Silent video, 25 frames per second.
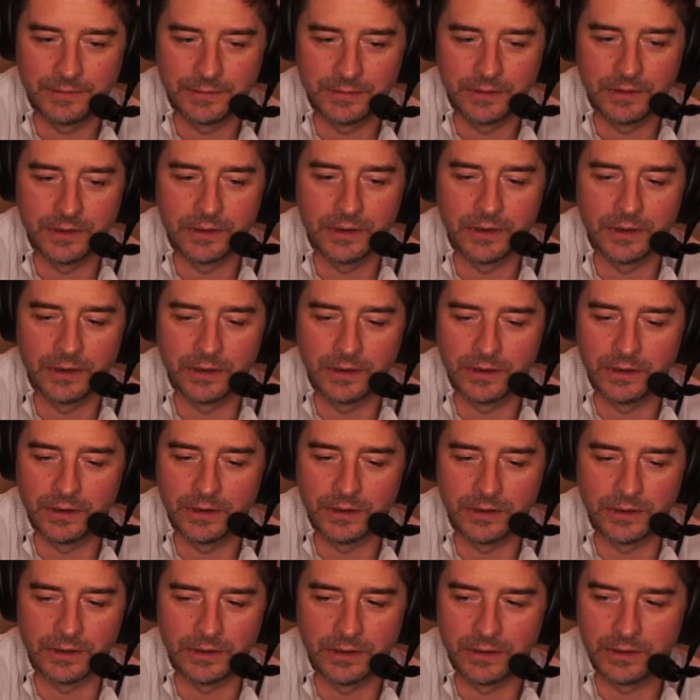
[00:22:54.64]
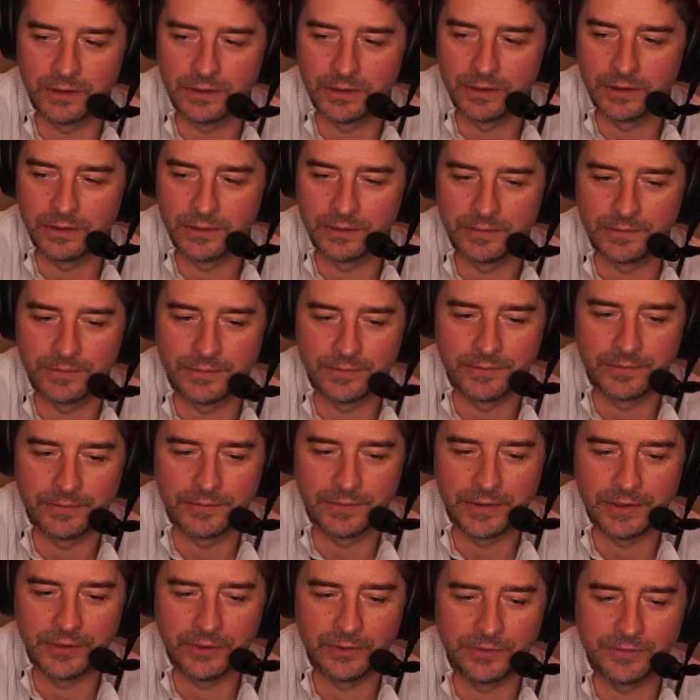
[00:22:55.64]
Oh.
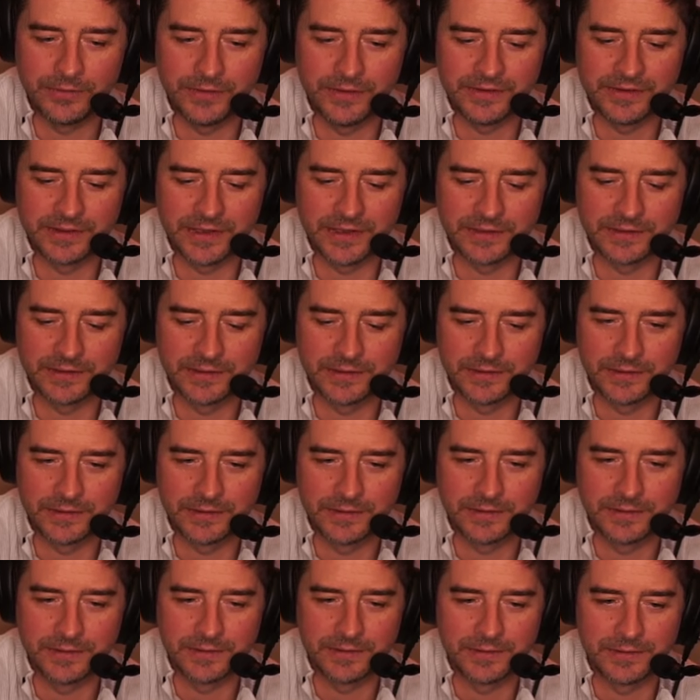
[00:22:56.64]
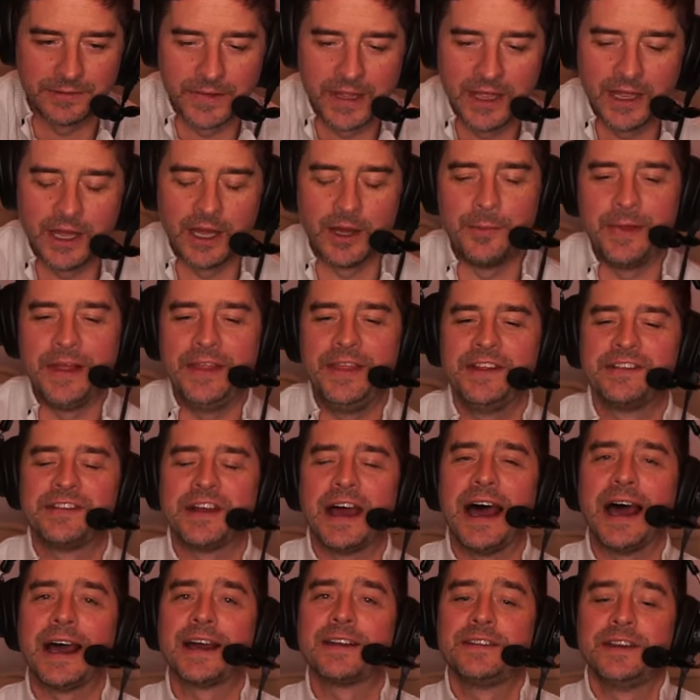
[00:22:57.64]
Right over his head. It. I mean, this
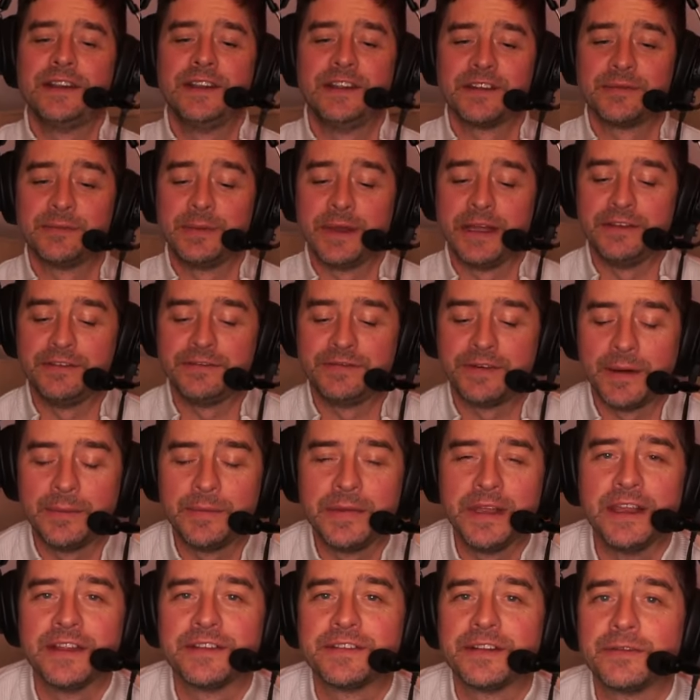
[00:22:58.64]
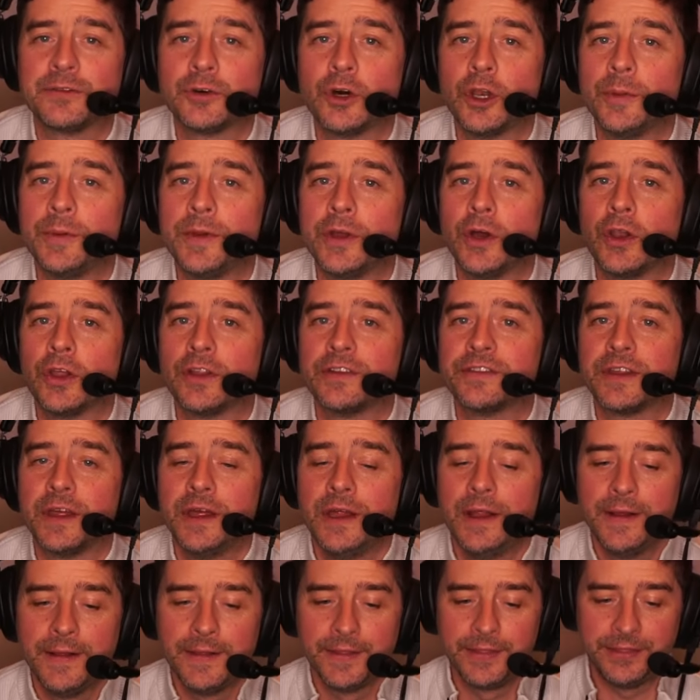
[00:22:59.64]
acting has been fabulous, I've got to be honest.
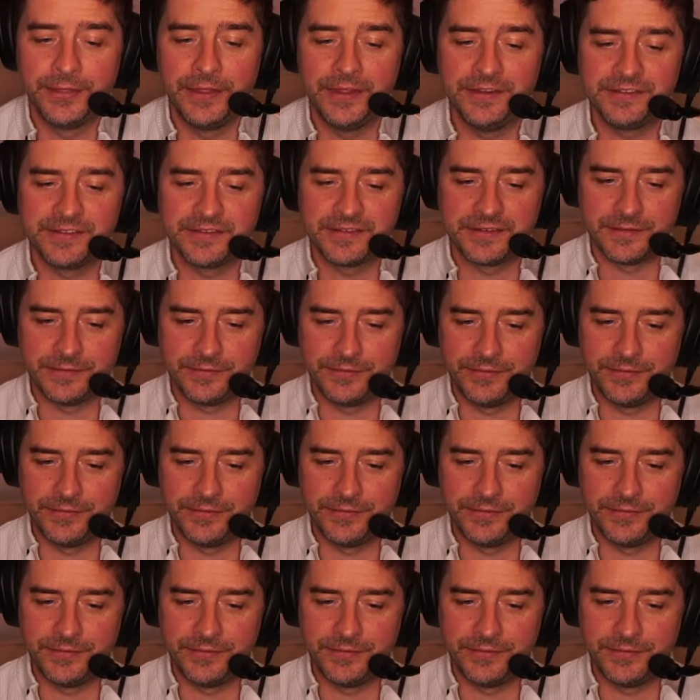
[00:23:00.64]
This